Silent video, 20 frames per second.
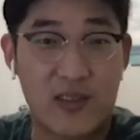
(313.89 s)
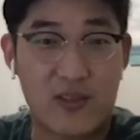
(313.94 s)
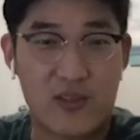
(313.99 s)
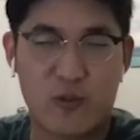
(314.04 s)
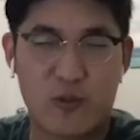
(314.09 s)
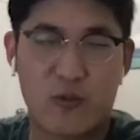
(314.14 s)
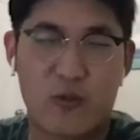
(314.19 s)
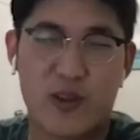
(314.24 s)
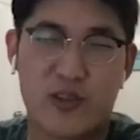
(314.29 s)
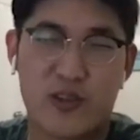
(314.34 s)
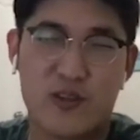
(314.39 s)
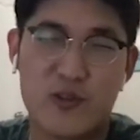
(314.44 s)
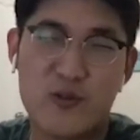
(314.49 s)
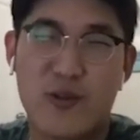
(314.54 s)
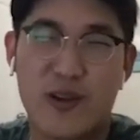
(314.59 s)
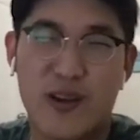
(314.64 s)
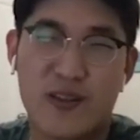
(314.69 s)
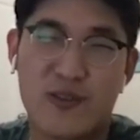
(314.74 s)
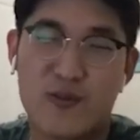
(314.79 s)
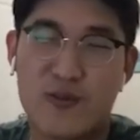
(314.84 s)
And so what
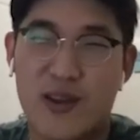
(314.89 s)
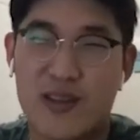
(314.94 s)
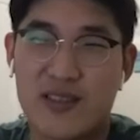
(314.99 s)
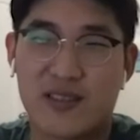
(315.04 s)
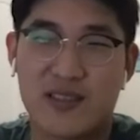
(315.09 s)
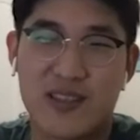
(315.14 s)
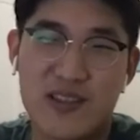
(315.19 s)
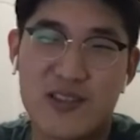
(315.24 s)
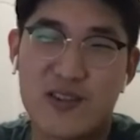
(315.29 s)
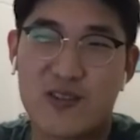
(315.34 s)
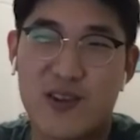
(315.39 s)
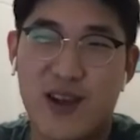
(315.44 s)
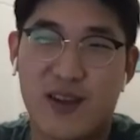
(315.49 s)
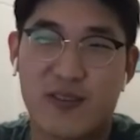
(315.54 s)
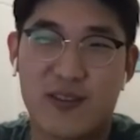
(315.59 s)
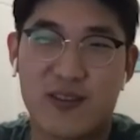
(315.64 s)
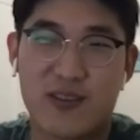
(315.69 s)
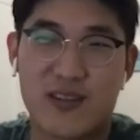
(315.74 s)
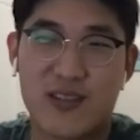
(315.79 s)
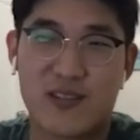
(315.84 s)
you want to do as a leisure
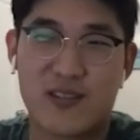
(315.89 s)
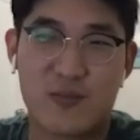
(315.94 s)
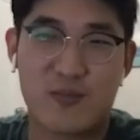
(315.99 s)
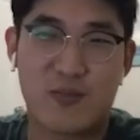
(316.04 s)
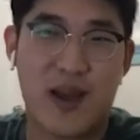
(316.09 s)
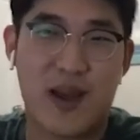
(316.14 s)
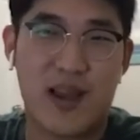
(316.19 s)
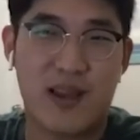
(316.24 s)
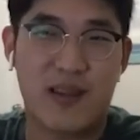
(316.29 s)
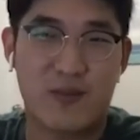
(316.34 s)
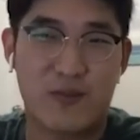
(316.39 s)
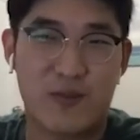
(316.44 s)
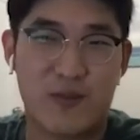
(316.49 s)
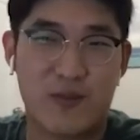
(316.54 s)
traveler is to buy it